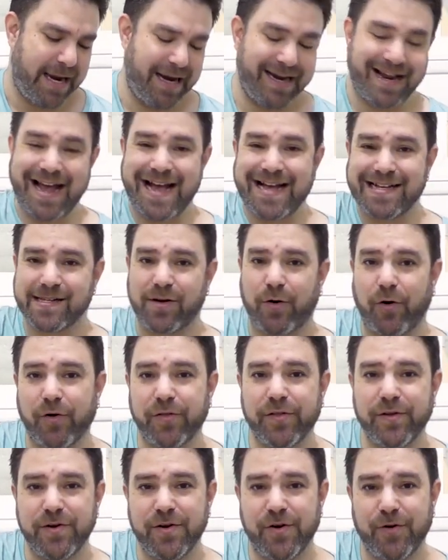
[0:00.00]
It has
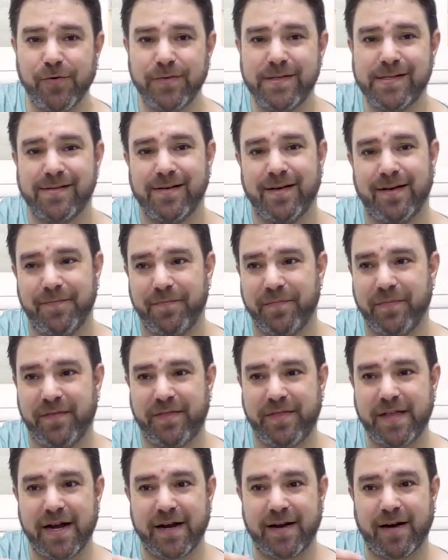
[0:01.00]
all the notes
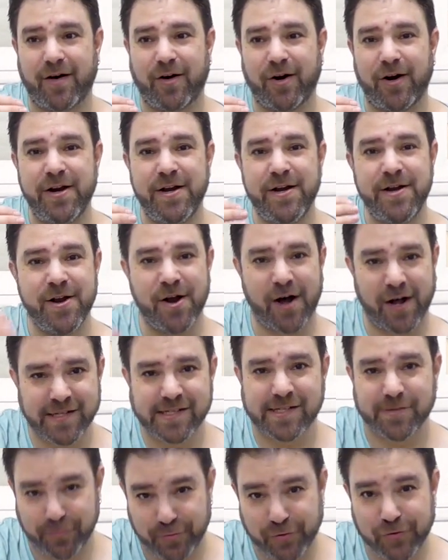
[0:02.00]
that are
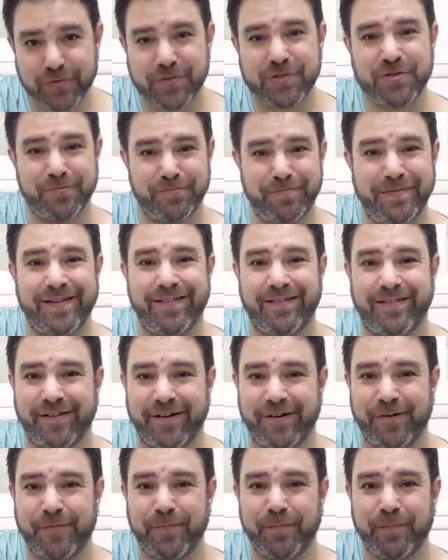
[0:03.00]
not supposed to be
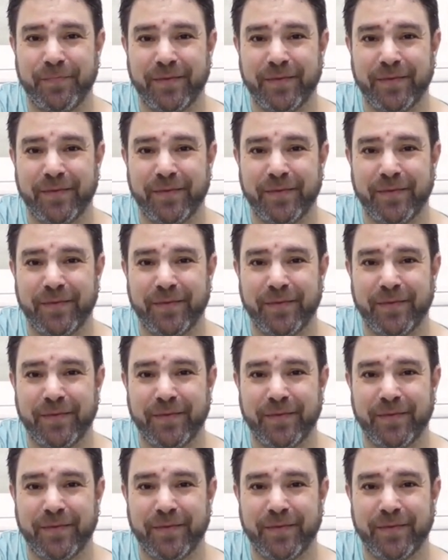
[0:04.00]
there.